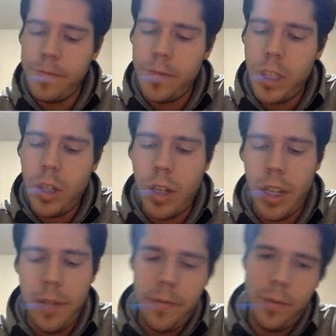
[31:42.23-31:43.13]

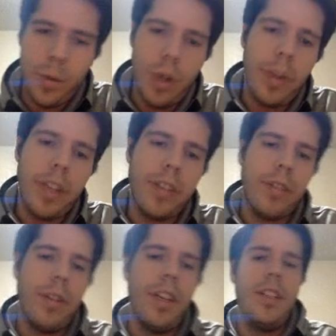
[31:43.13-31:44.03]
okay, we're up against
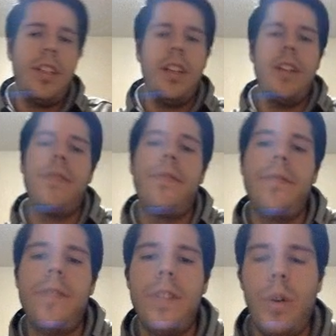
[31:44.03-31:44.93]
Greninja,
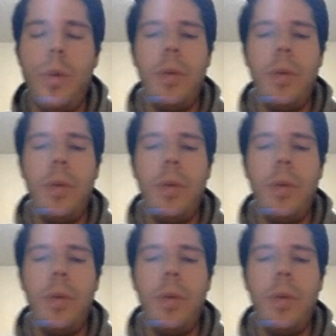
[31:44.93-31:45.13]
so